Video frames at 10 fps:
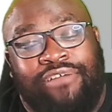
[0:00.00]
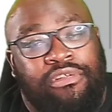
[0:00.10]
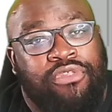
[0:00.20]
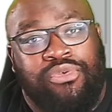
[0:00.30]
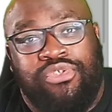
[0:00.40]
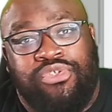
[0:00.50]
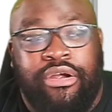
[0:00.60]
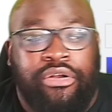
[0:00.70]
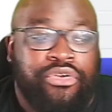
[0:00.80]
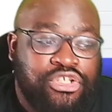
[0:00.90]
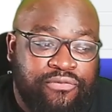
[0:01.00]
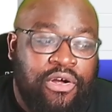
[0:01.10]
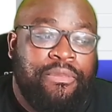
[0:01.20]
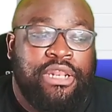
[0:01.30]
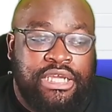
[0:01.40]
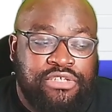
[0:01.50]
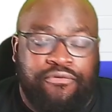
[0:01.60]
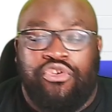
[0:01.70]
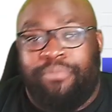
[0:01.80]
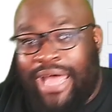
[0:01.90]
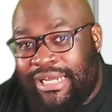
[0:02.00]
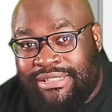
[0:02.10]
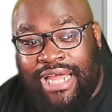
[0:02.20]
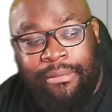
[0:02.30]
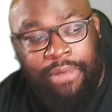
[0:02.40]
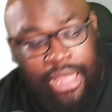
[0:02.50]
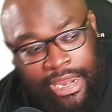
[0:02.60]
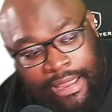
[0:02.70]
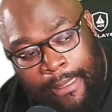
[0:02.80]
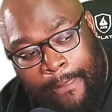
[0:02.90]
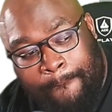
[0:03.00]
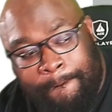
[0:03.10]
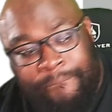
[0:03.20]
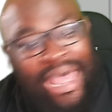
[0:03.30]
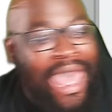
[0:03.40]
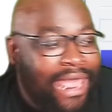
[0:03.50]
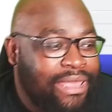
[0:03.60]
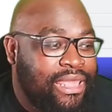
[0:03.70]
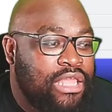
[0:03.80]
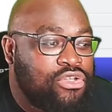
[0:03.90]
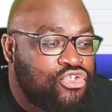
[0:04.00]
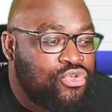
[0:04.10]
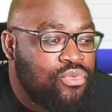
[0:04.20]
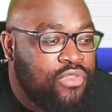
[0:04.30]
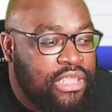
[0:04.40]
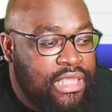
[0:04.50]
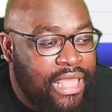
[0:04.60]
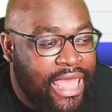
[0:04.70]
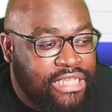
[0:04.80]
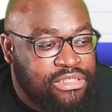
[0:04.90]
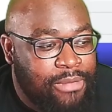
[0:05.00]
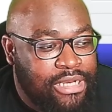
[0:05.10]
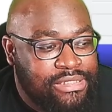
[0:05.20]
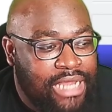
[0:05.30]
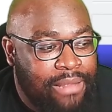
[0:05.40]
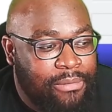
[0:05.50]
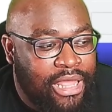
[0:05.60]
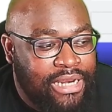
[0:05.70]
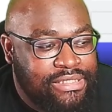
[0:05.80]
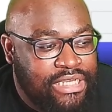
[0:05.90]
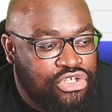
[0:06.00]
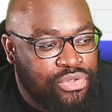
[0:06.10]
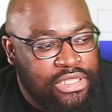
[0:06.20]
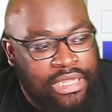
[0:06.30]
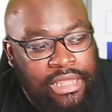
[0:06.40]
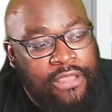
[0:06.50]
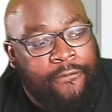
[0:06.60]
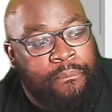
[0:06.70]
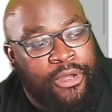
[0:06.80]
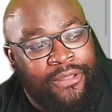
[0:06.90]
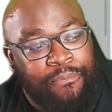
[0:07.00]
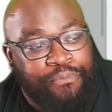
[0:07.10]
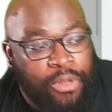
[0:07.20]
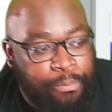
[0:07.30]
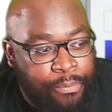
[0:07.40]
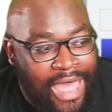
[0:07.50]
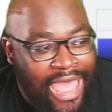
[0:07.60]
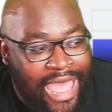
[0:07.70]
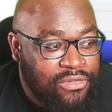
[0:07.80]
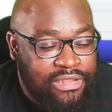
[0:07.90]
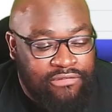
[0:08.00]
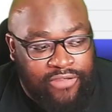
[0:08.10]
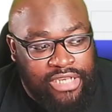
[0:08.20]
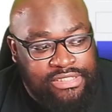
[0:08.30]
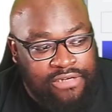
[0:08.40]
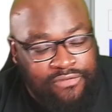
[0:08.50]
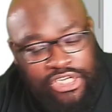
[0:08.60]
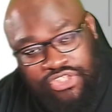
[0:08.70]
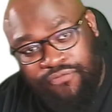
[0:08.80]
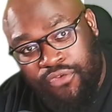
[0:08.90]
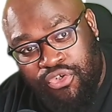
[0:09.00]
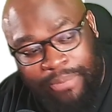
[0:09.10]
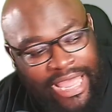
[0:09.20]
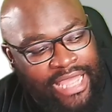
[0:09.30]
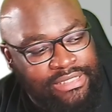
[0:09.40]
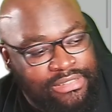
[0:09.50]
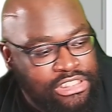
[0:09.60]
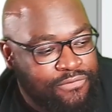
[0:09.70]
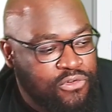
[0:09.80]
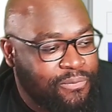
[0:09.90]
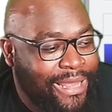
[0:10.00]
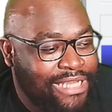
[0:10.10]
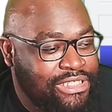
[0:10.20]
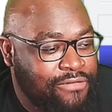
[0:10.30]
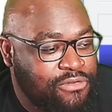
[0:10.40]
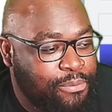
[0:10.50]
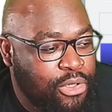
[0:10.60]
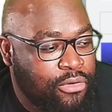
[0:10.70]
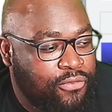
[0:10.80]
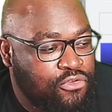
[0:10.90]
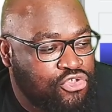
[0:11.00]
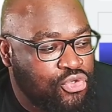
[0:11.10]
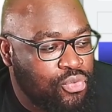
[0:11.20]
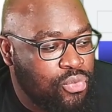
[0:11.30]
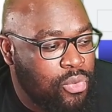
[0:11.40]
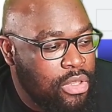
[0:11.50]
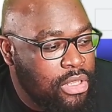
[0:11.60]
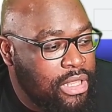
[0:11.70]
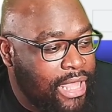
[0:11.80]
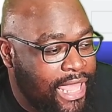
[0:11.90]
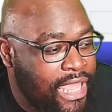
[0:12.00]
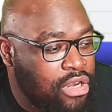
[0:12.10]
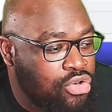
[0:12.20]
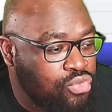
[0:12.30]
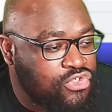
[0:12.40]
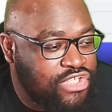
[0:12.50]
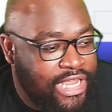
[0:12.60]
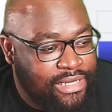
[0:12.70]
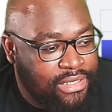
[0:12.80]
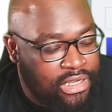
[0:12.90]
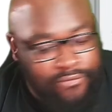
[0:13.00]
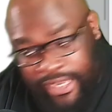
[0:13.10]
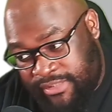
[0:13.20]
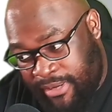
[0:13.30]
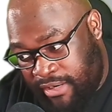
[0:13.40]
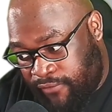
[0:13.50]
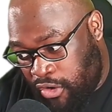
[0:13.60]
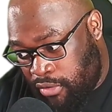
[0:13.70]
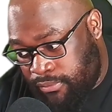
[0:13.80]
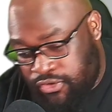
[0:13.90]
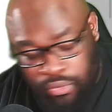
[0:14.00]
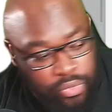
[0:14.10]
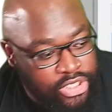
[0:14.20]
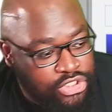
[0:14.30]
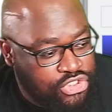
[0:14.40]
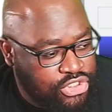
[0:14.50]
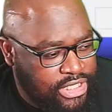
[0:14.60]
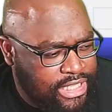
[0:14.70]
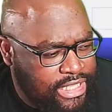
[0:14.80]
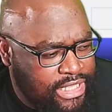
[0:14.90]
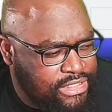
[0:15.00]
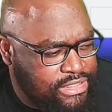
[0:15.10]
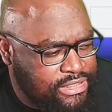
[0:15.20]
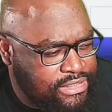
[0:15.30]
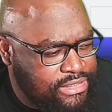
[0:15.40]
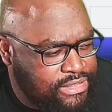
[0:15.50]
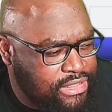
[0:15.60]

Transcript: of those characters from the Days of Future Past timeline back into the X-Men timeline essentially. But after the events of Days of Future Past gives birth to a new set of X-Men films, which is